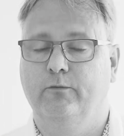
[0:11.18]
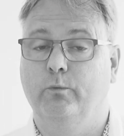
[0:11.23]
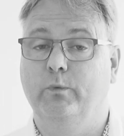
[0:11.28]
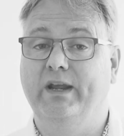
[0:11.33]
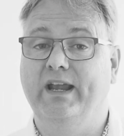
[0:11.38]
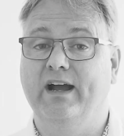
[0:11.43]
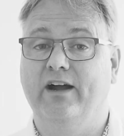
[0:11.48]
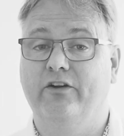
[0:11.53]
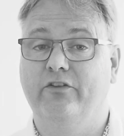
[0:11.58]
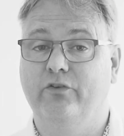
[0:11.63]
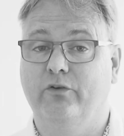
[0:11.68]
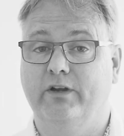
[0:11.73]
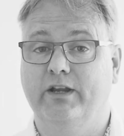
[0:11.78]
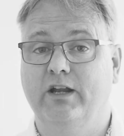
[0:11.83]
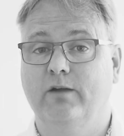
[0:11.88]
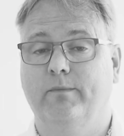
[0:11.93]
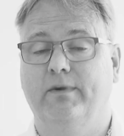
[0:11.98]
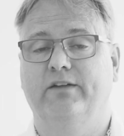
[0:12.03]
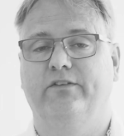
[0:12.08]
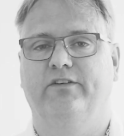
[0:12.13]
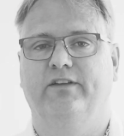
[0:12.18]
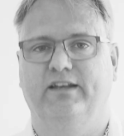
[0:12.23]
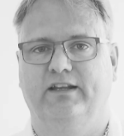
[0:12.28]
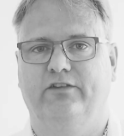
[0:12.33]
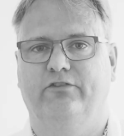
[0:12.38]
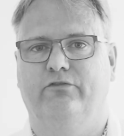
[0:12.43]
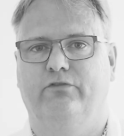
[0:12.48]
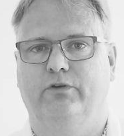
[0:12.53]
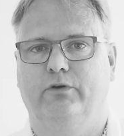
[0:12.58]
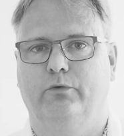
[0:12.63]
We are talking about the
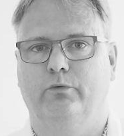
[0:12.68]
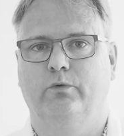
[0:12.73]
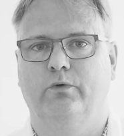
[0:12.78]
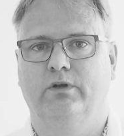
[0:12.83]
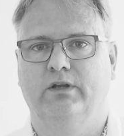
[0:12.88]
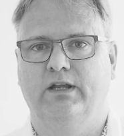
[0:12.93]
list view.